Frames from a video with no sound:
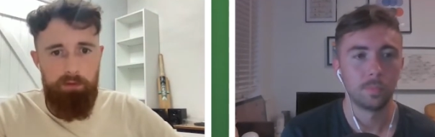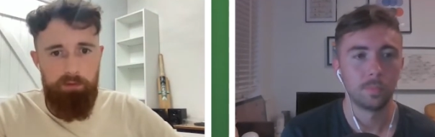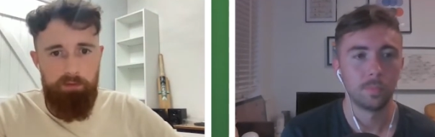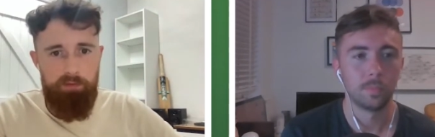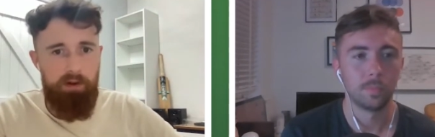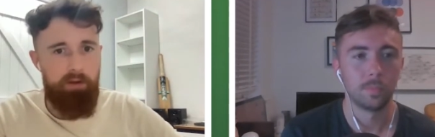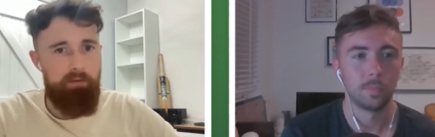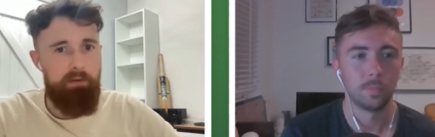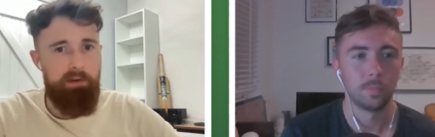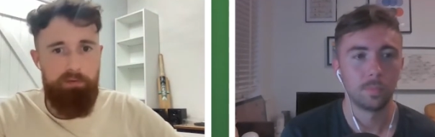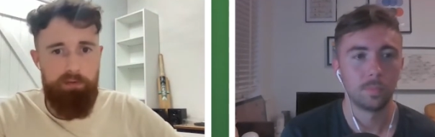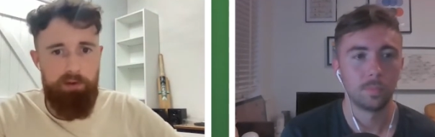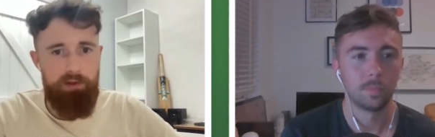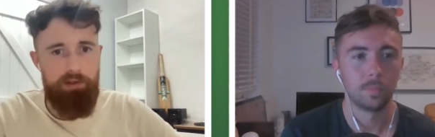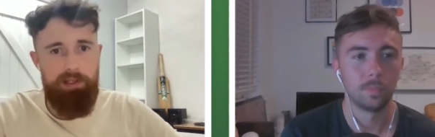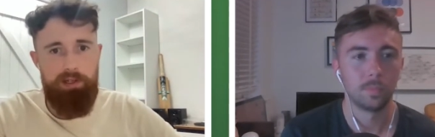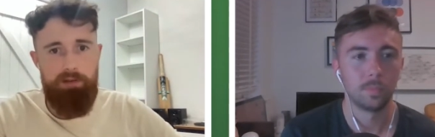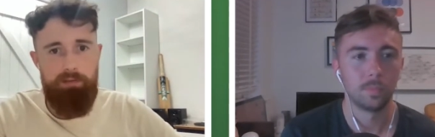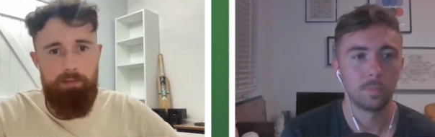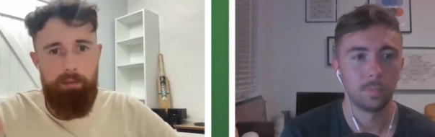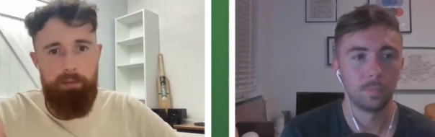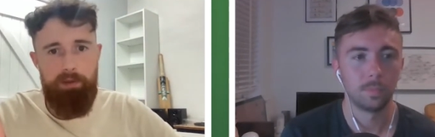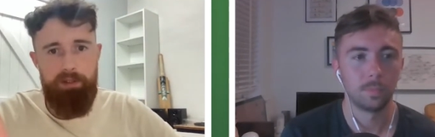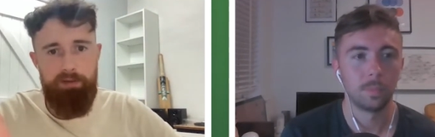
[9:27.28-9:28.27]
Speaker 1: very
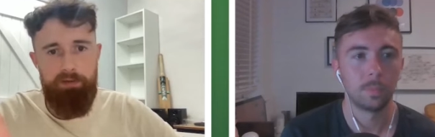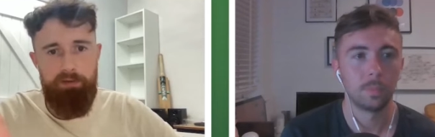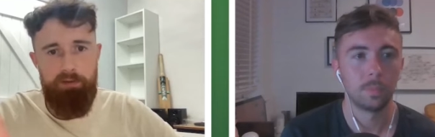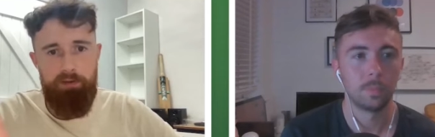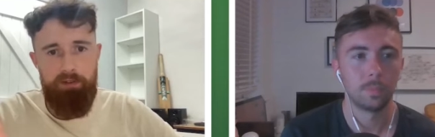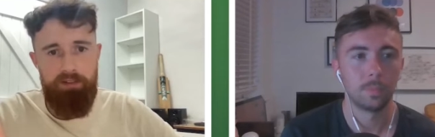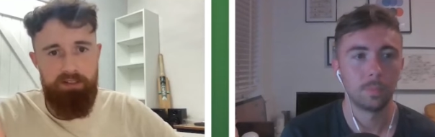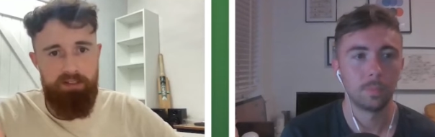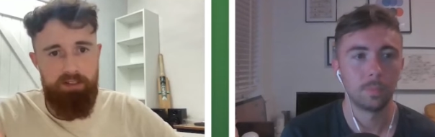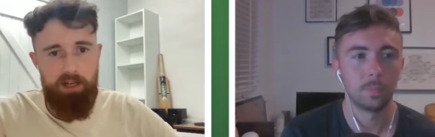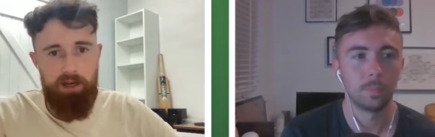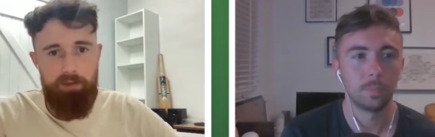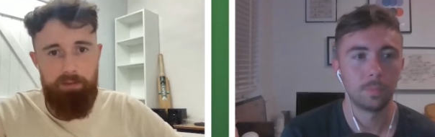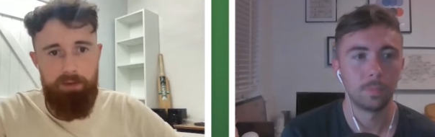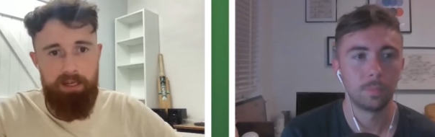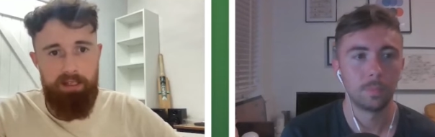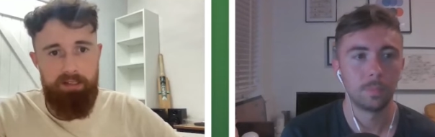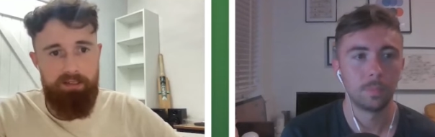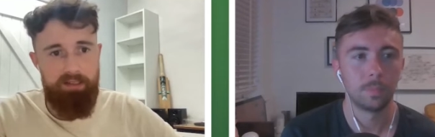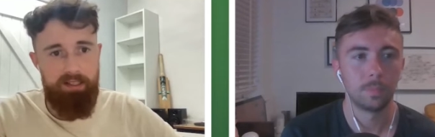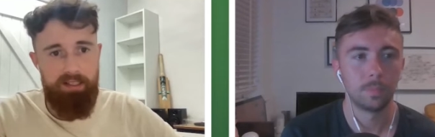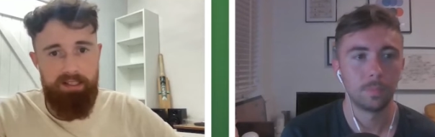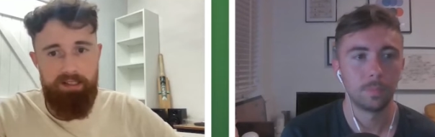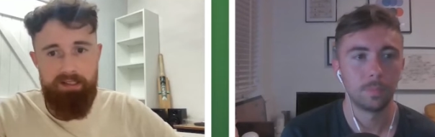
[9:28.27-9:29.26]
fondly remembered for his time there
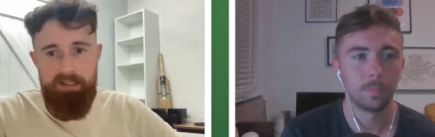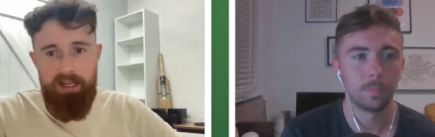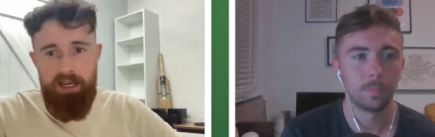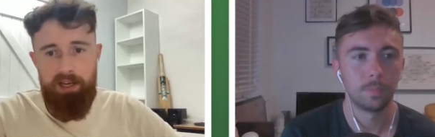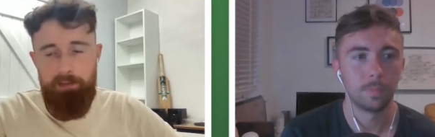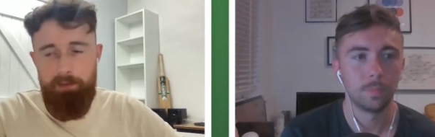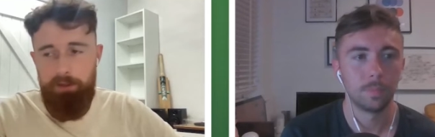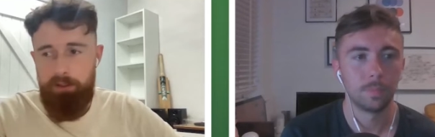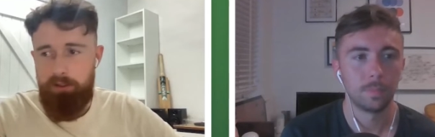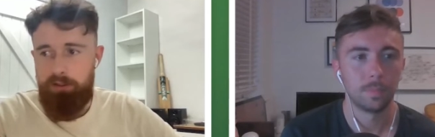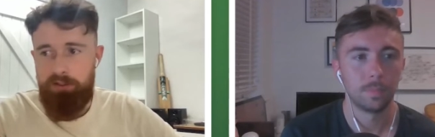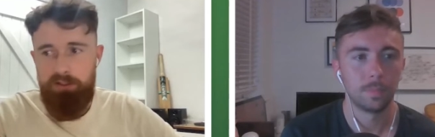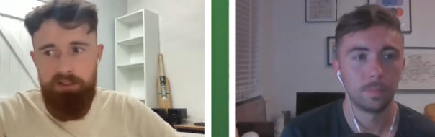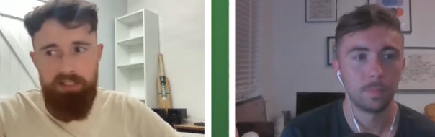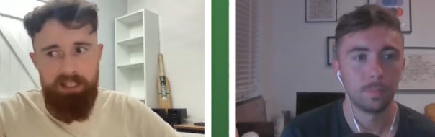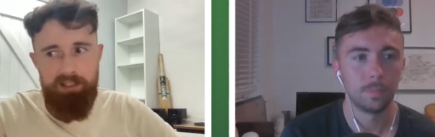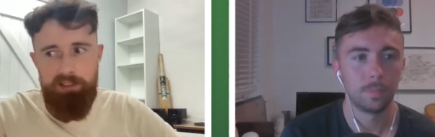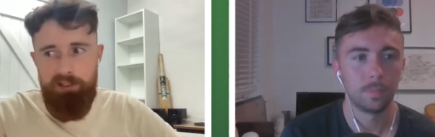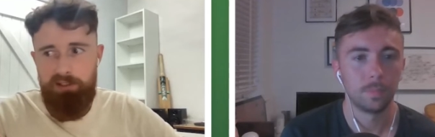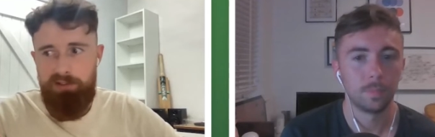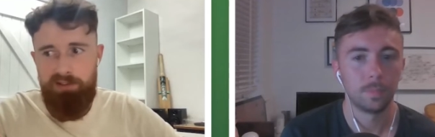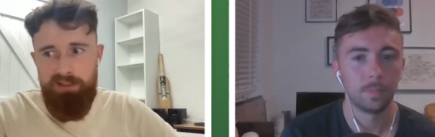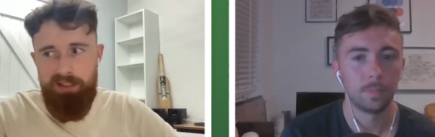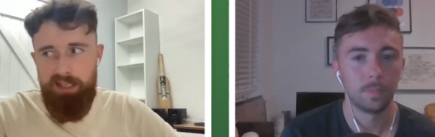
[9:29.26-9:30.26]
to this day because,
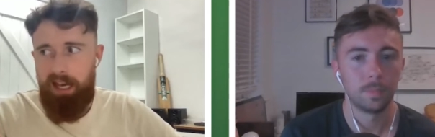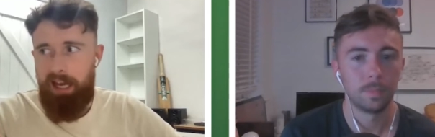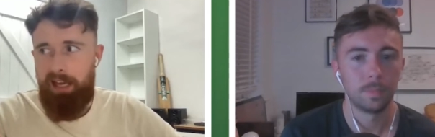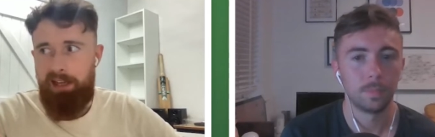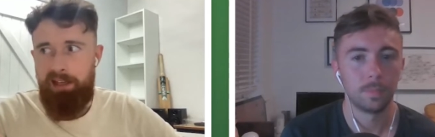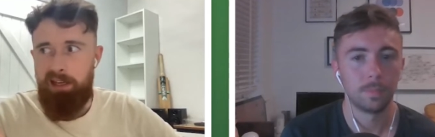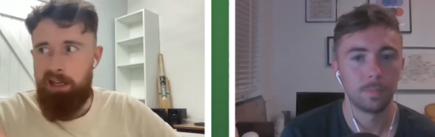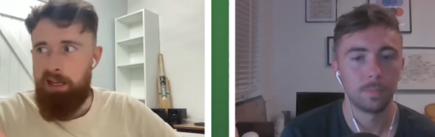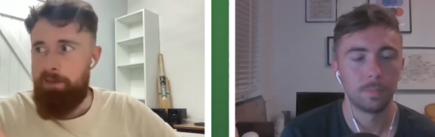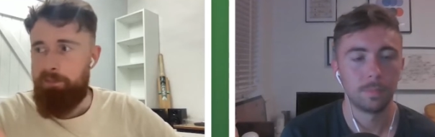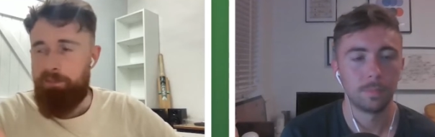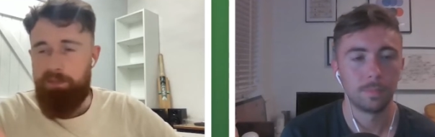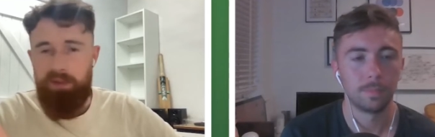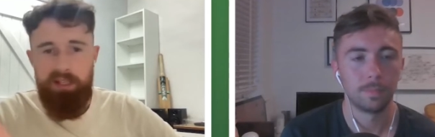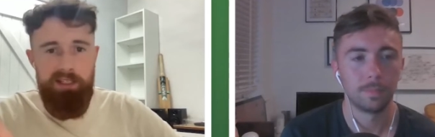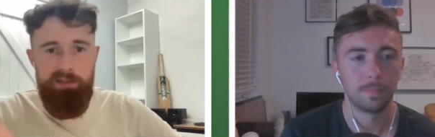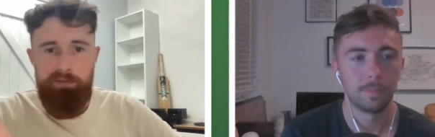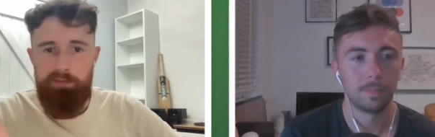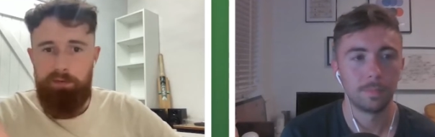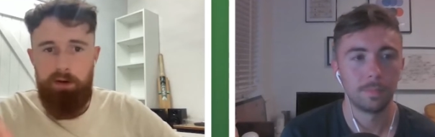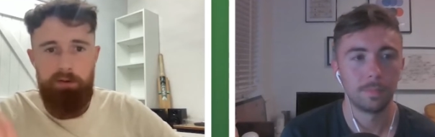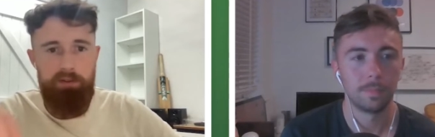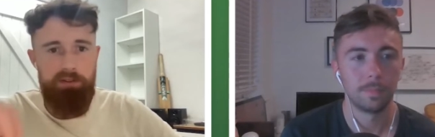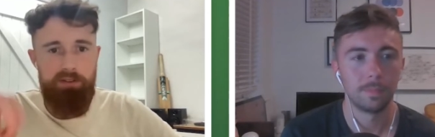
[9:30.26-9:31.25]
as you say,
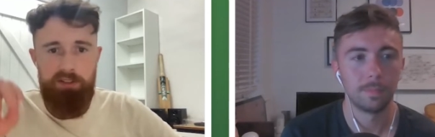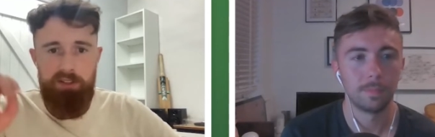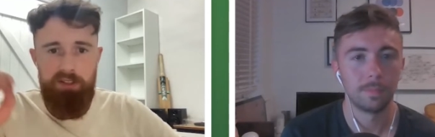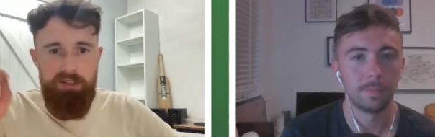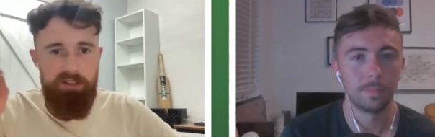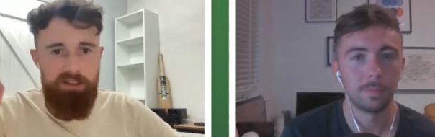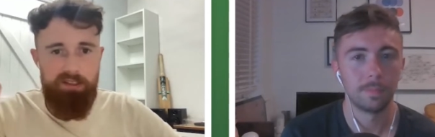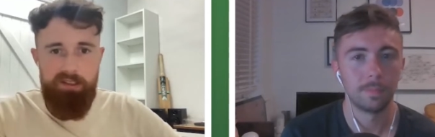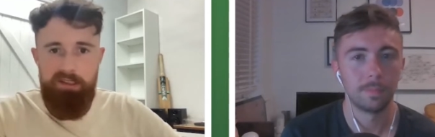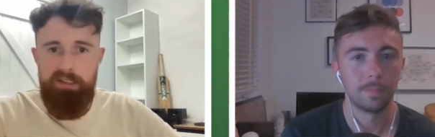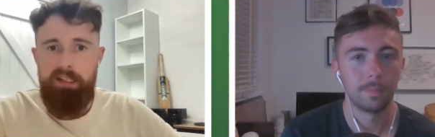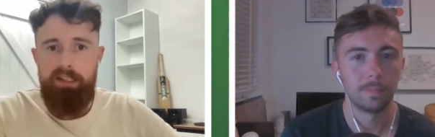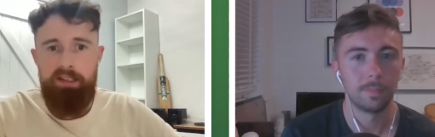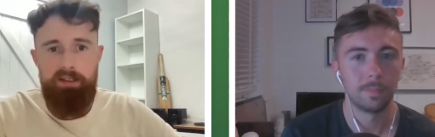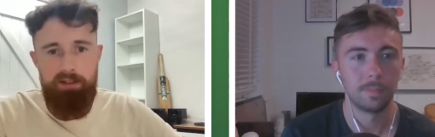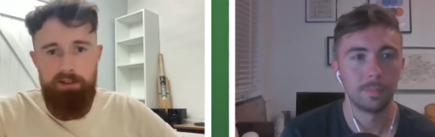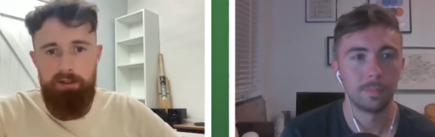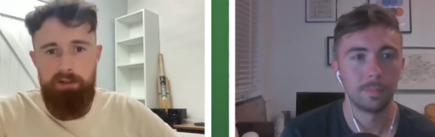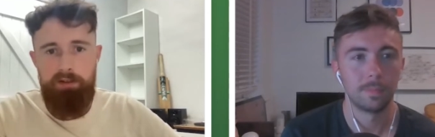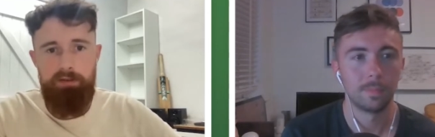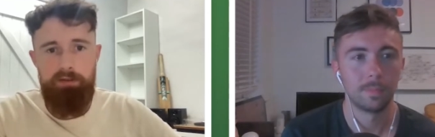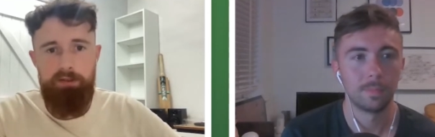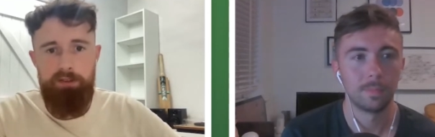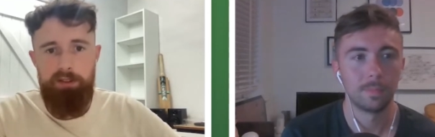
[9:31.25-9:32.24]
as far as
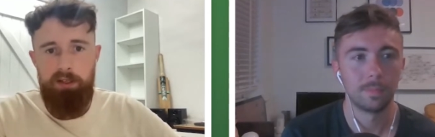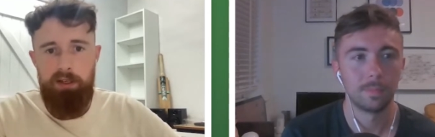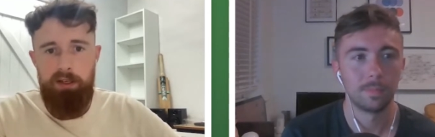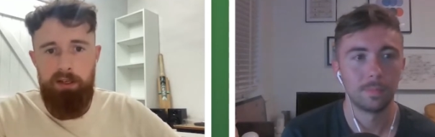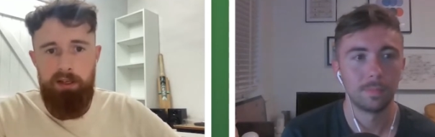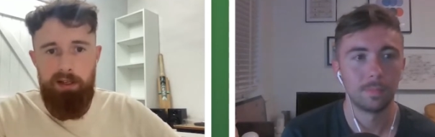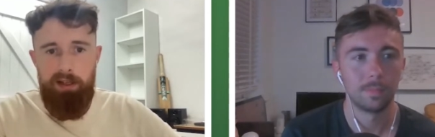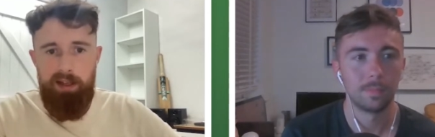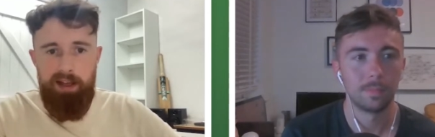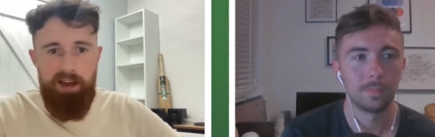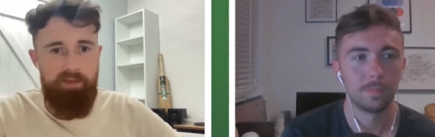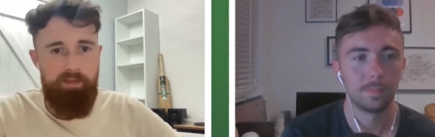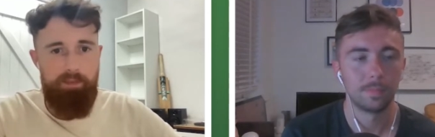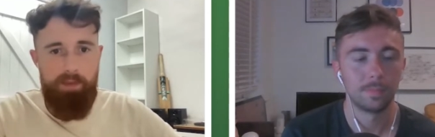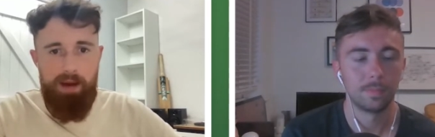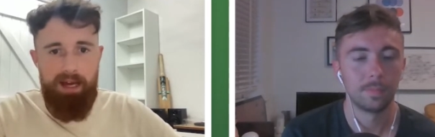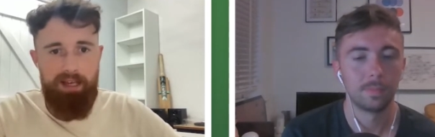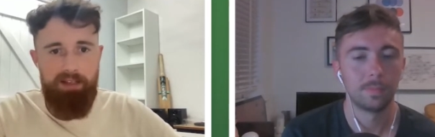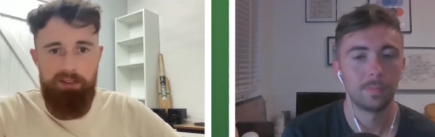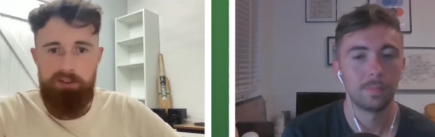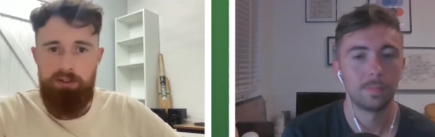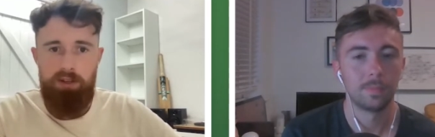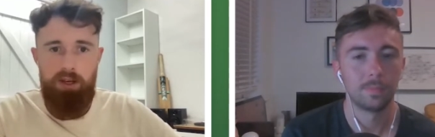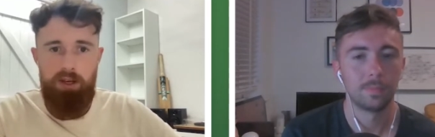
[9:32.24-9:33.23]
consistent left backs